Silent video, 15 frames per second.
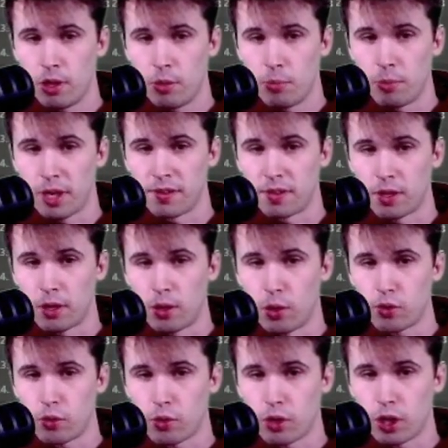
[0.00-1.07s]
because it
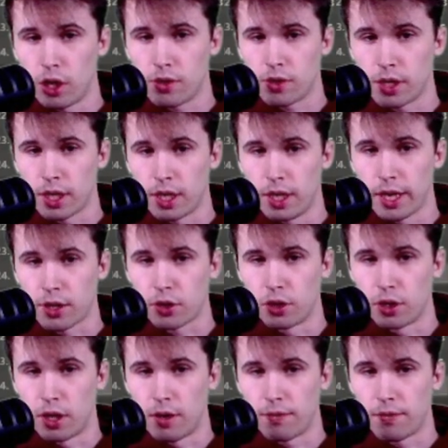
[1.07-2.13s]
also cuts the connection
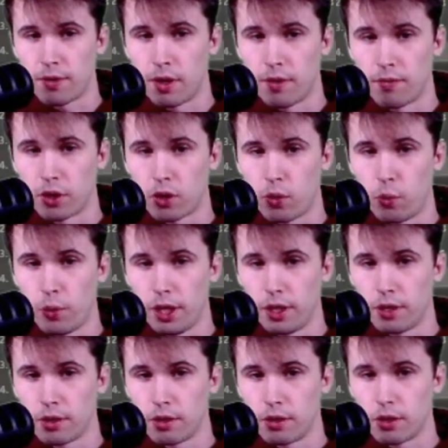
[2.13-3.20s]
off of the queen.
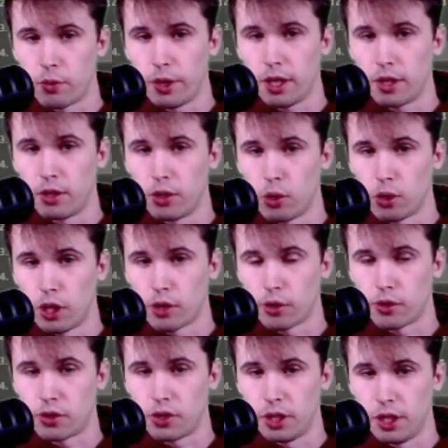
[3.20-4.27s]
The queen can no longer
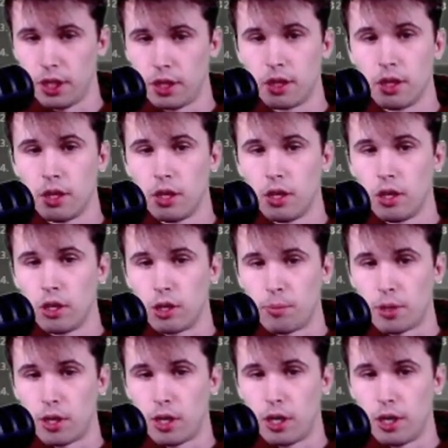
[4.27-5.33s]
see the
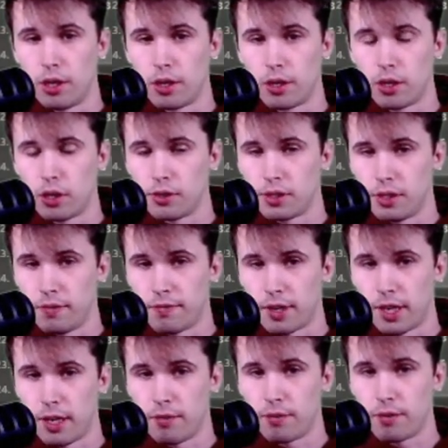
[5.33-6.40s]
pawn on
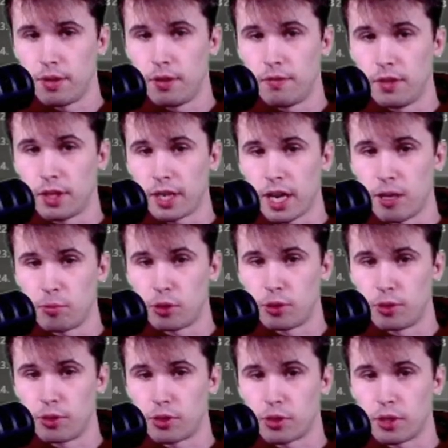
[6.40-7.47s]
c5. If he
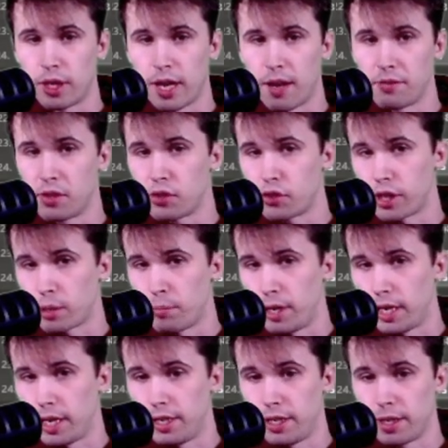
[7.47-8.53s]
captures, I have this checkmate
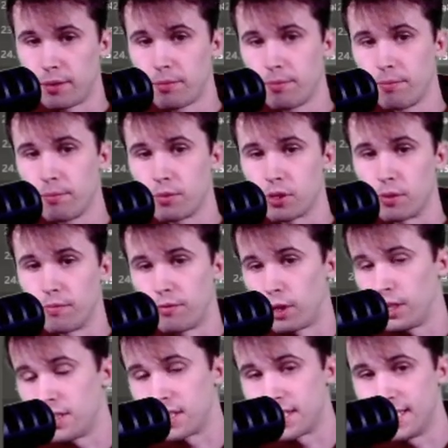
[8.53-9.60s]
idea. So very
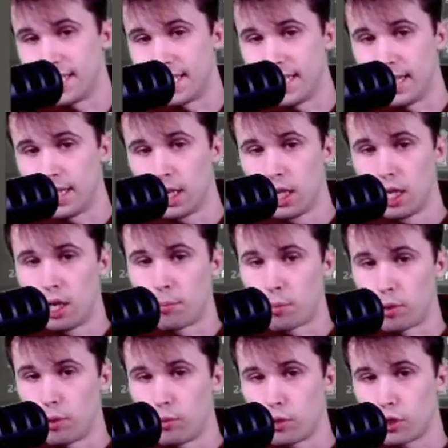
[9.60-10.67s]
sneaky
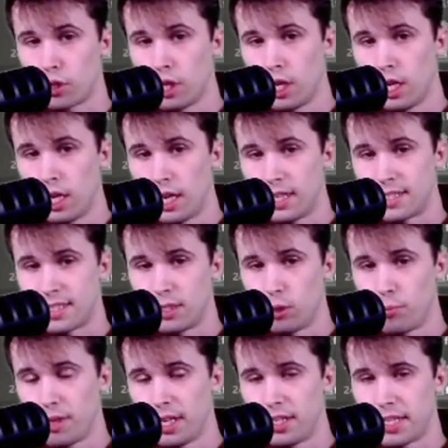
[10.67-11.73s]
approach. I still
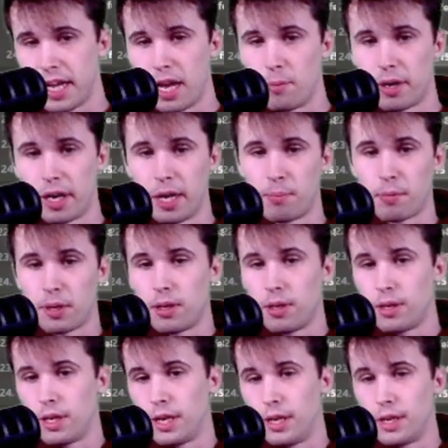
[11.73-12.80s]
maintain my
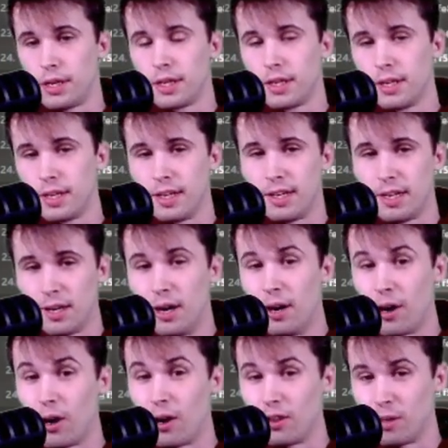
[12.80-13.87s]
pawn
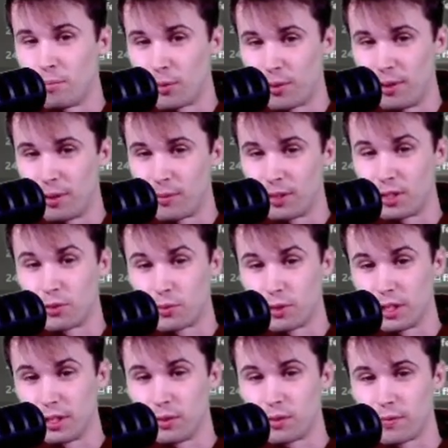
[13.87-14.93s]
on the board, which is really
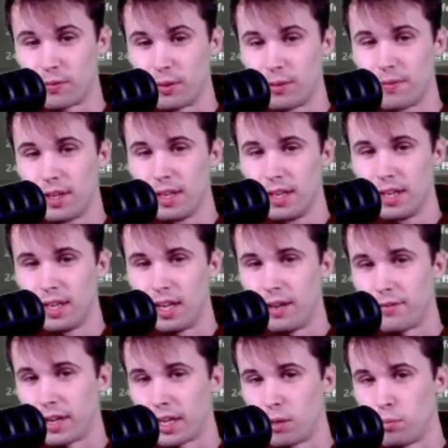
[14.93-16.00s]
useful. And if
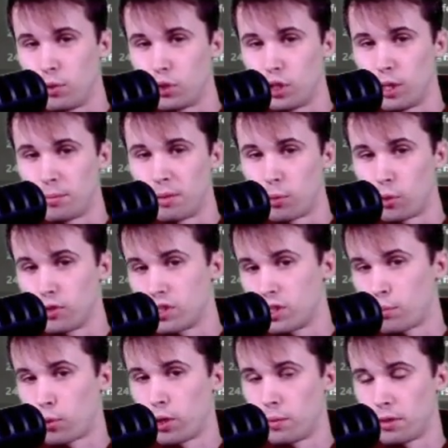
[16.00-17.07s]
I could push it up the board,
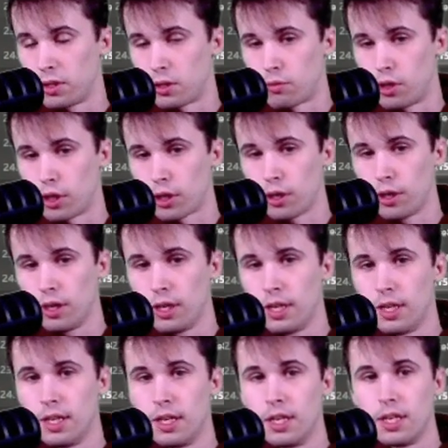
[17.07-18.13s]
support it with a rook,
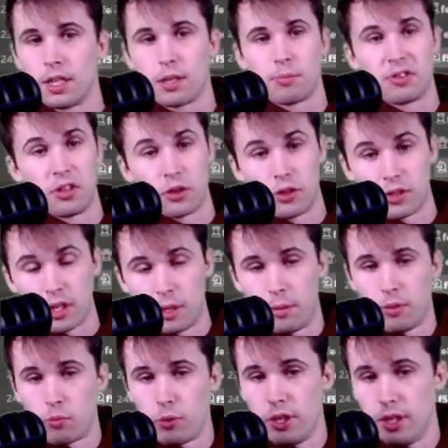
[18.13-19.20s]
the position's going to be
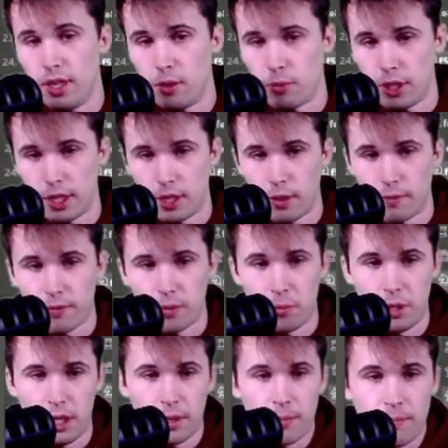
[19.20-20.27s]
really, really good for
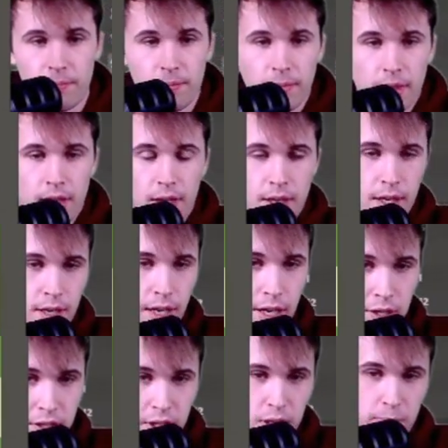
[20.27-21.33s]
me. I
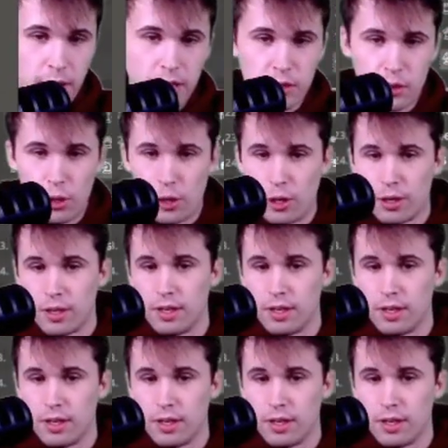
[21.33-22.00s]
just need to make sure